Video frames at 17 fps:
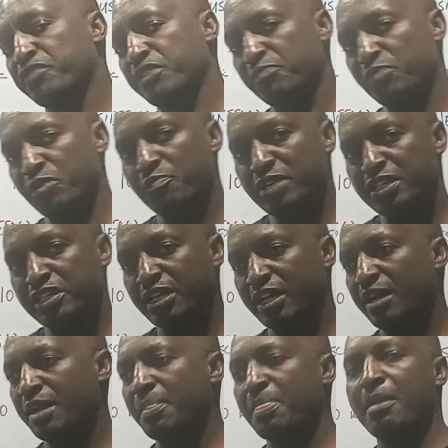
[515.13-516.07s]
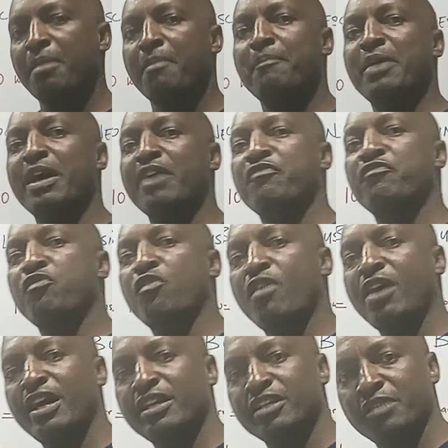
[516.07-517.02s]
millimeter by
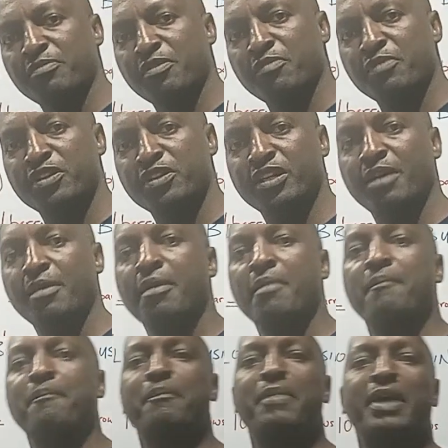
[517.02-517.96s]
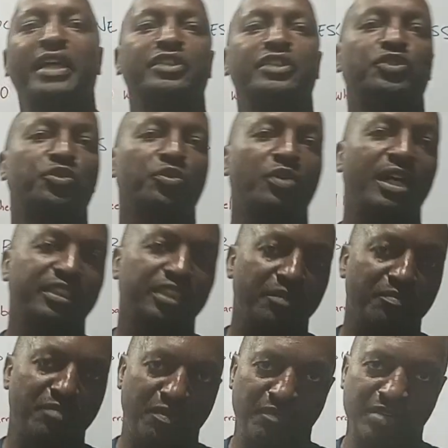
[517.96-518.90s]
400 millimeter by
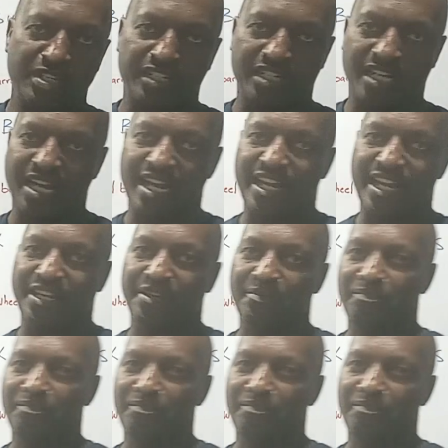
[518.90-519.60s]
200 millimeter high.